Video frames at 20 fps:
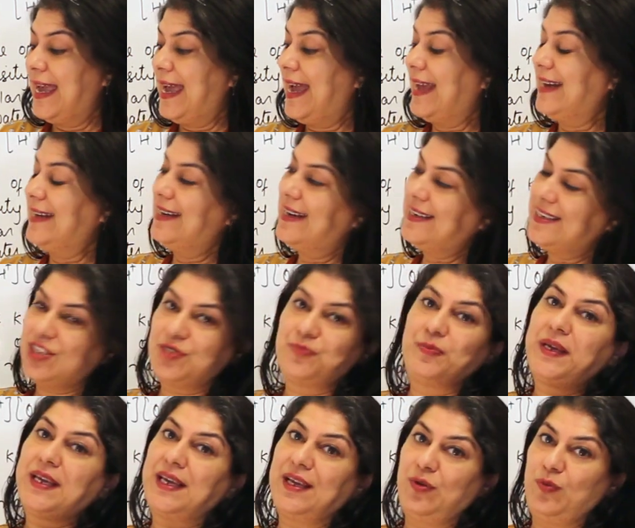And let us
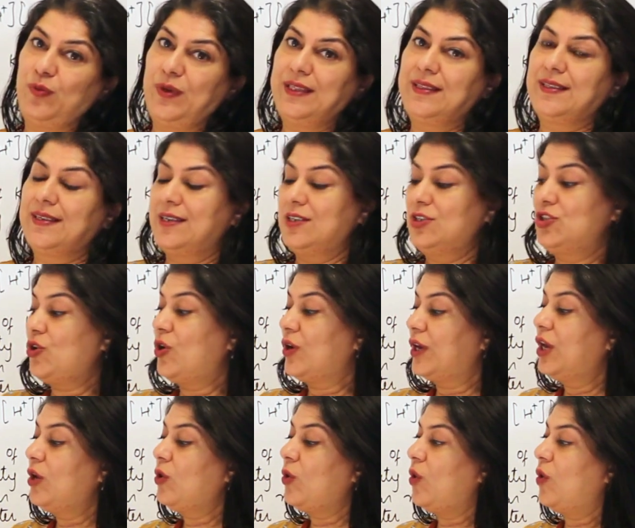begin with
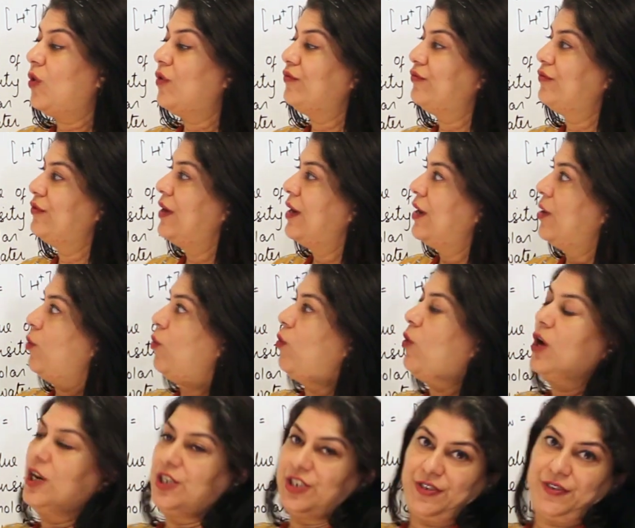talking of
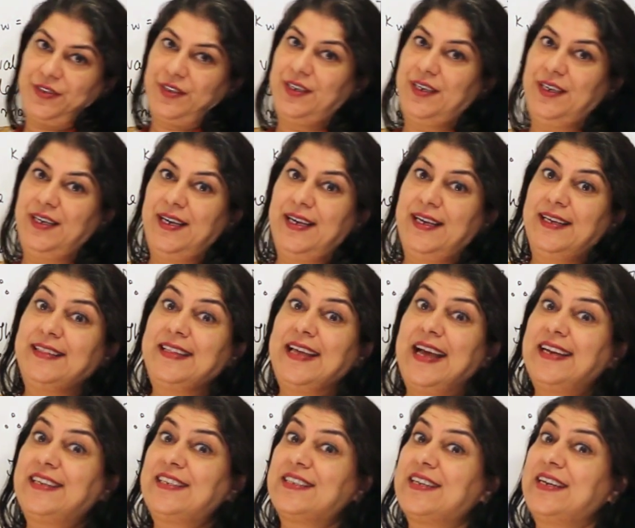water.
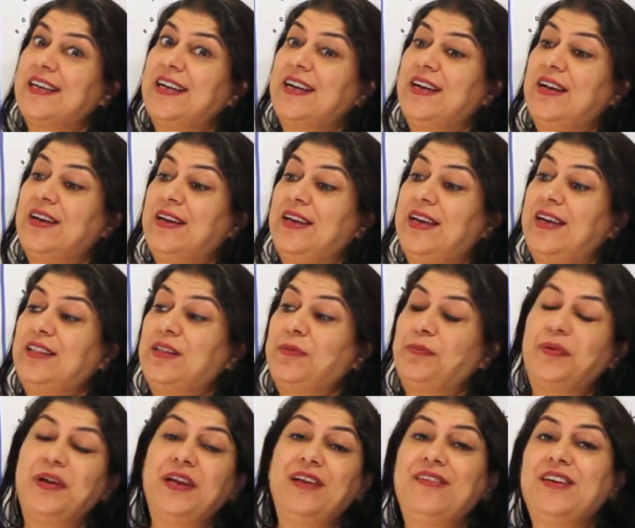That in the
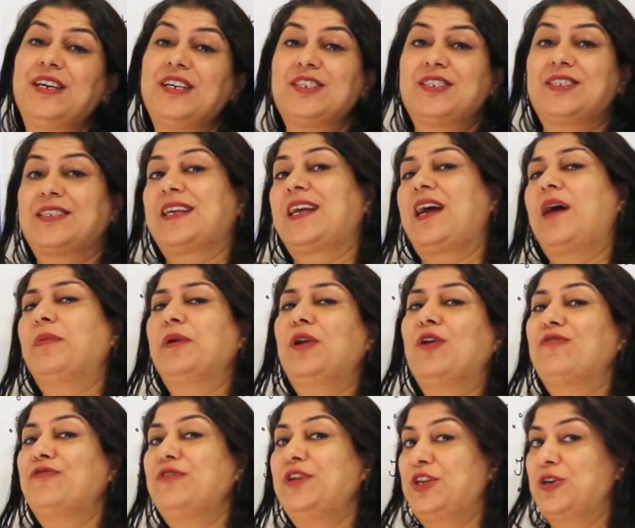previous couple
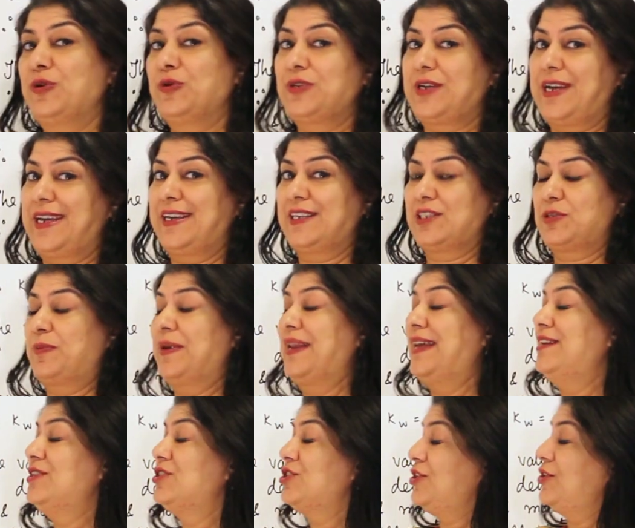of videos I
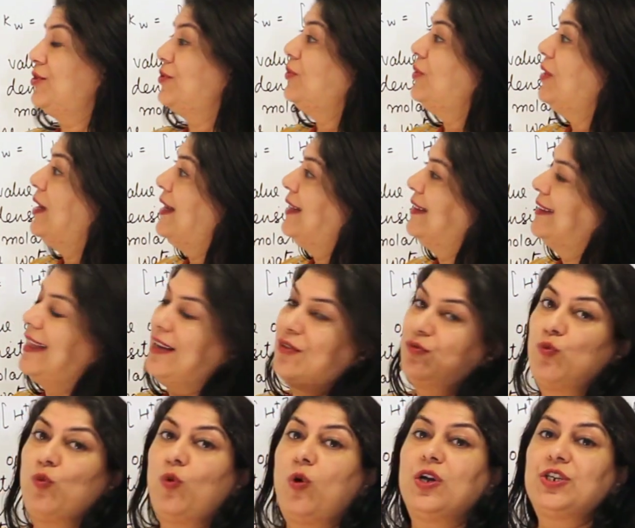explained to you
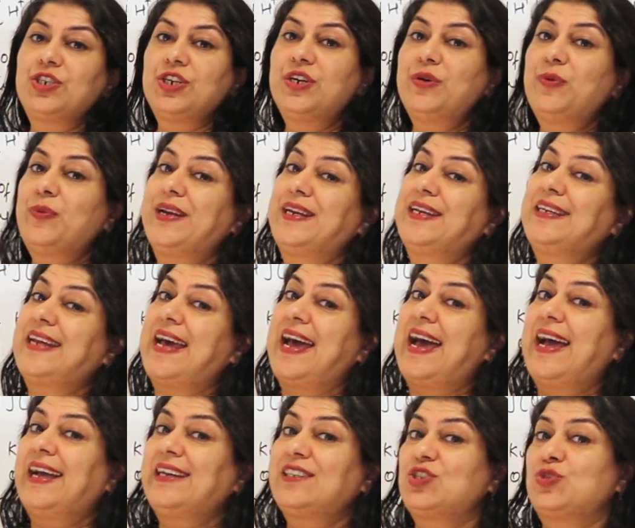that water, when it
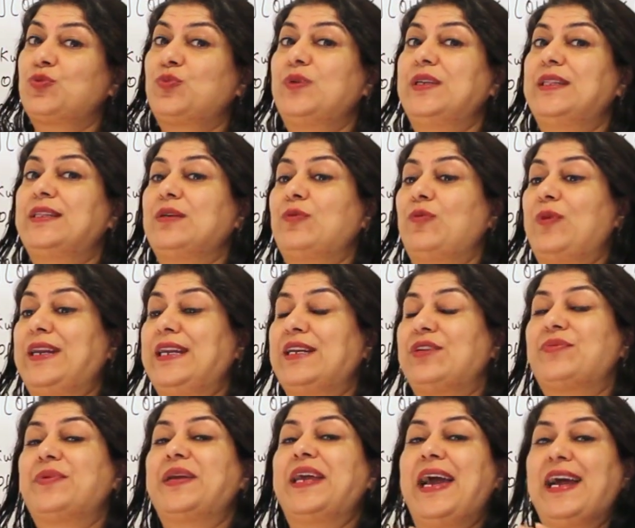reacts
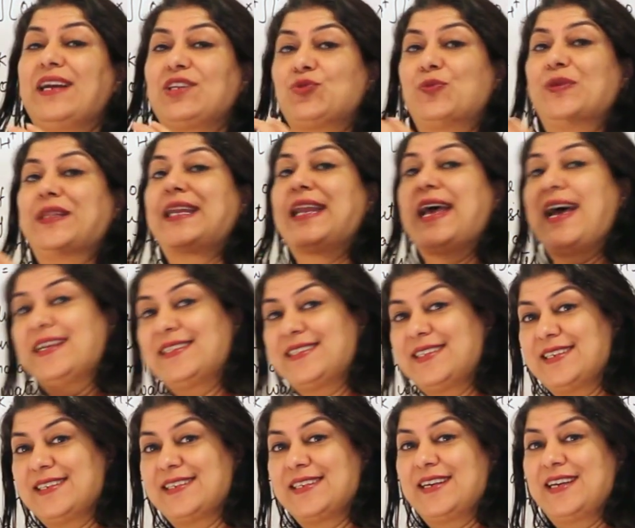with an
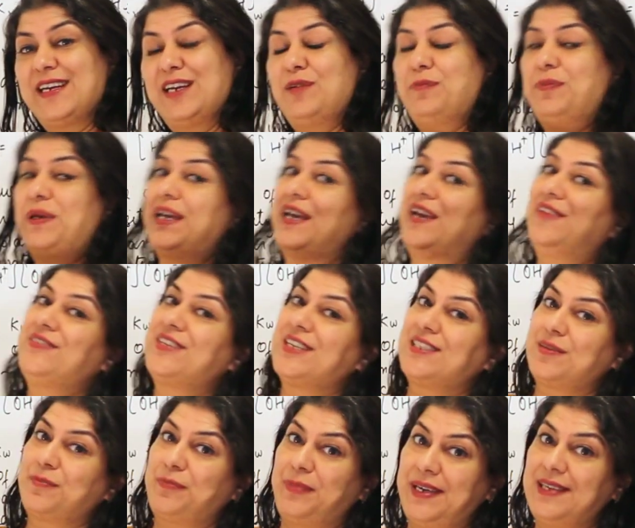acid, it behaves
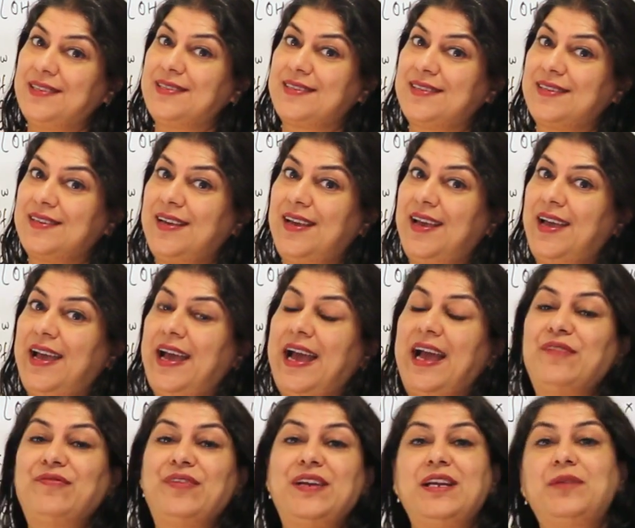as a base,
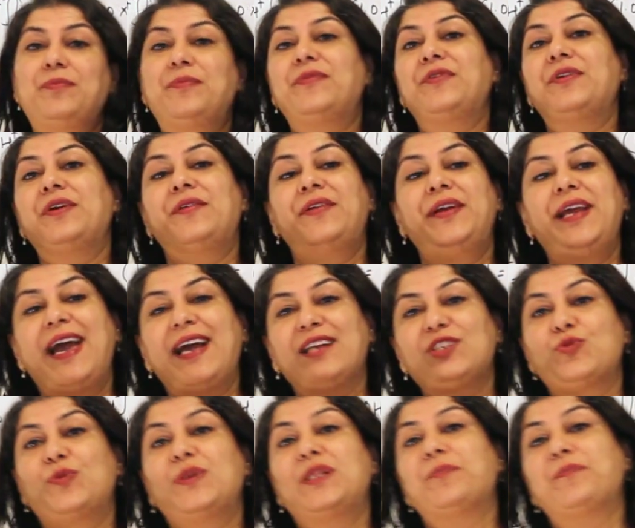and when it
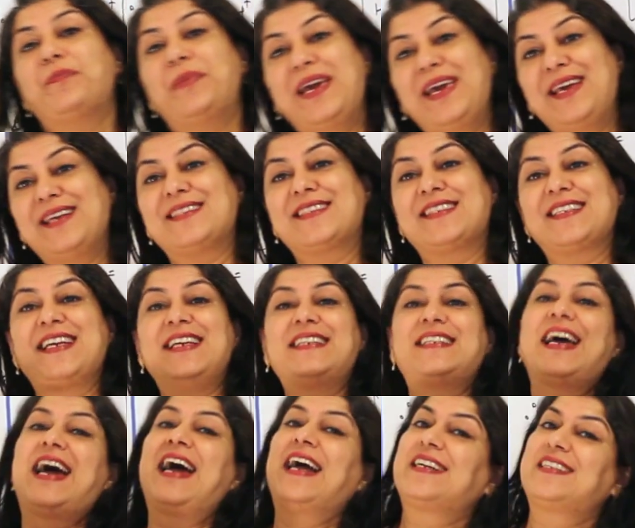reacts with a base,
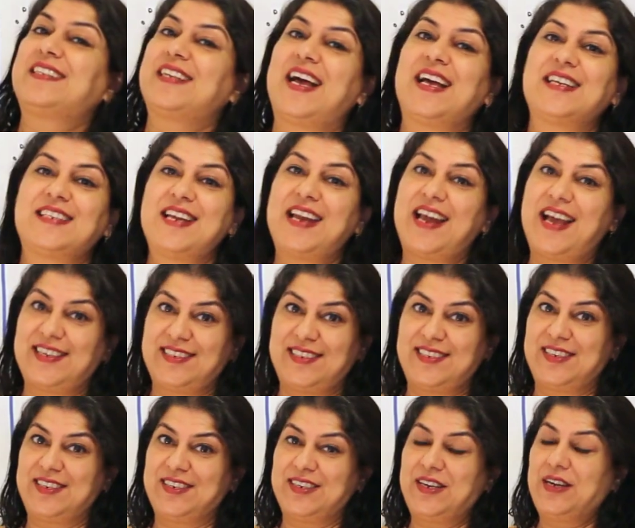it acts as an
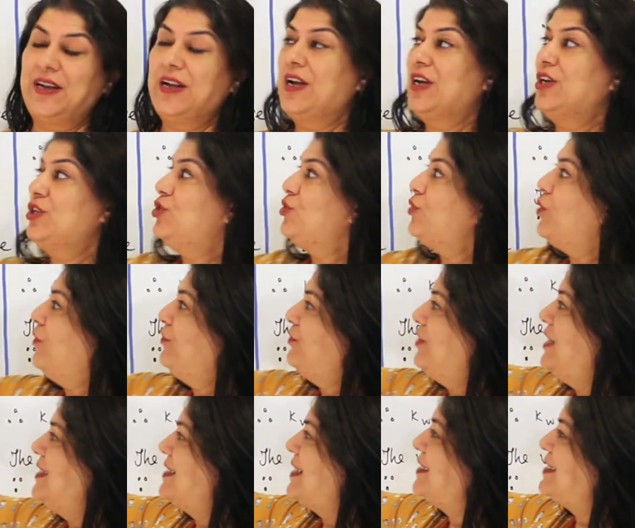acid. Two of
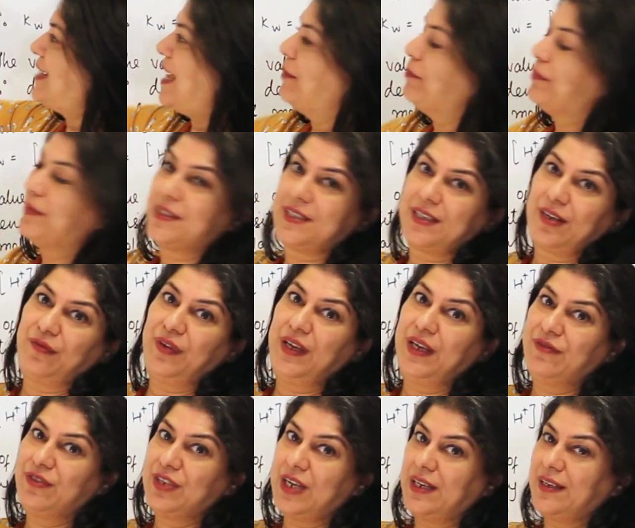these examples that we
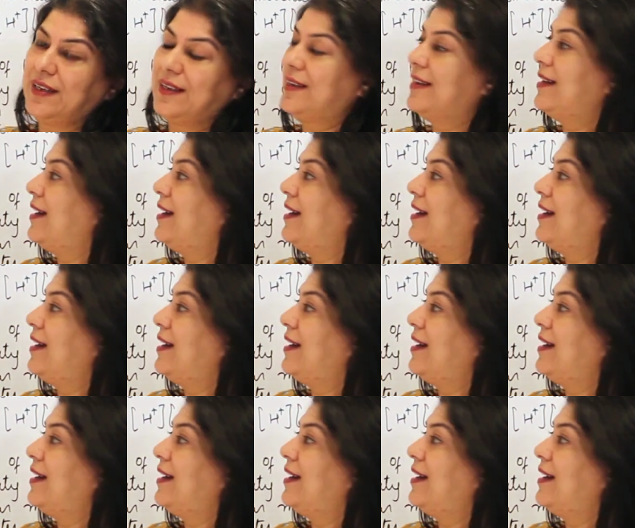have done